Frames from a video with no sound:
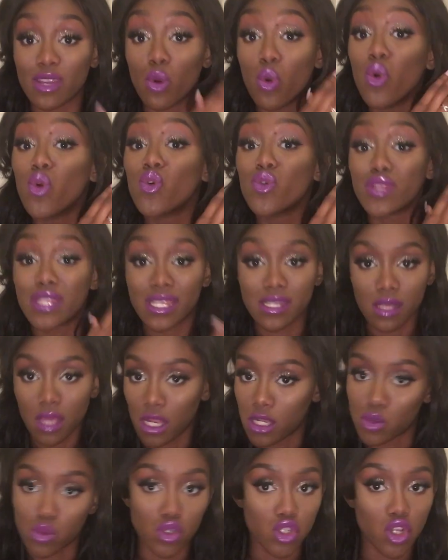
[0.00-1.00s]
all these
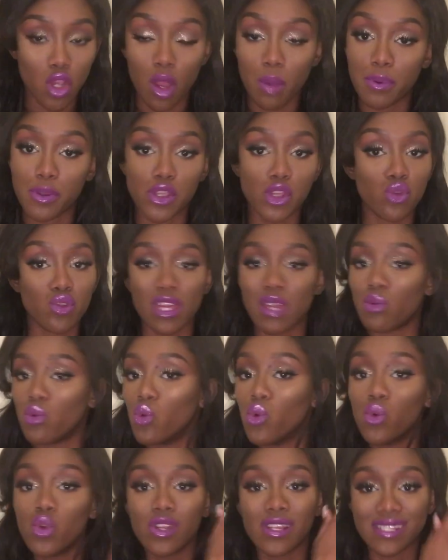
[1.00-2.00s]
colors will sharpen you. They
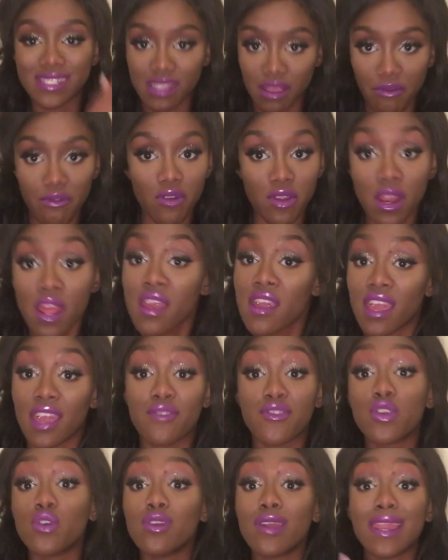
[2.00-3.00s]
will all look different.
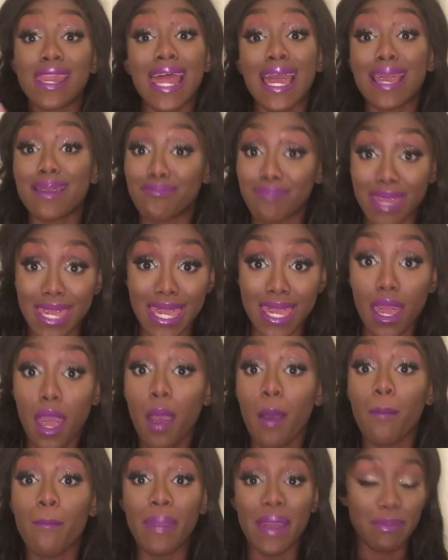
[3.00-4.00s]
If you look like me,
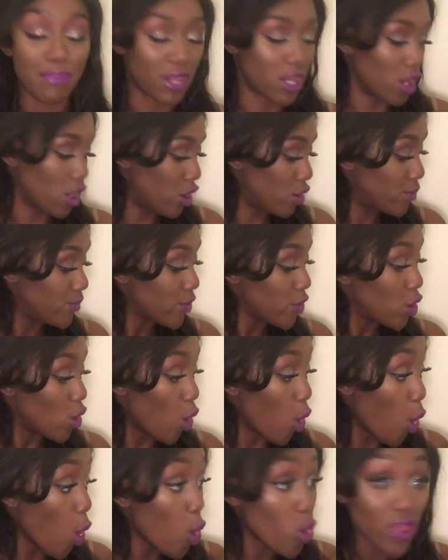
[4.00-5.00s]
baby girl,
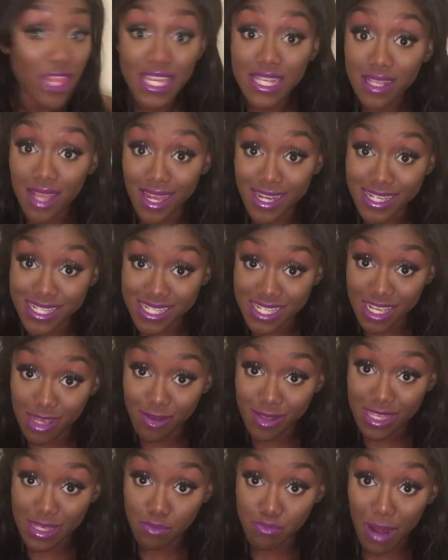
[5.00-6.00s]
all these colors, you see
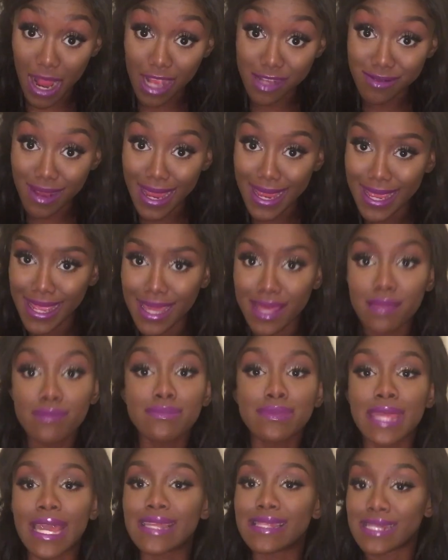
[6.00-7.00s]
all these browns right
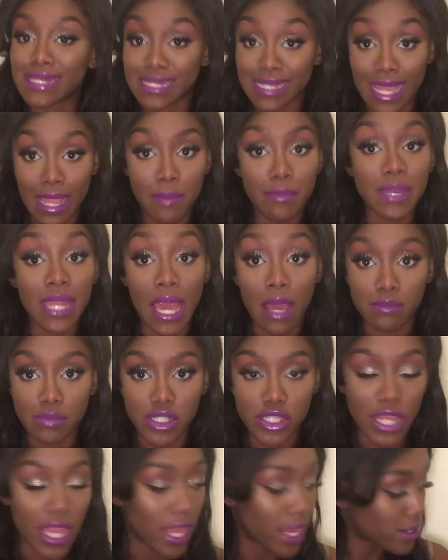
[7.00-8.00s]
here? They the same damn
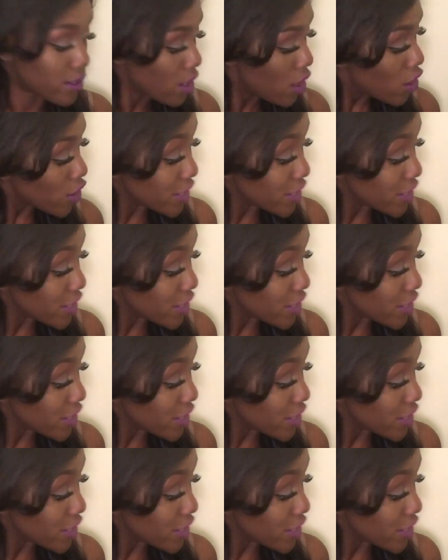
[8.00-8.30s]
shade.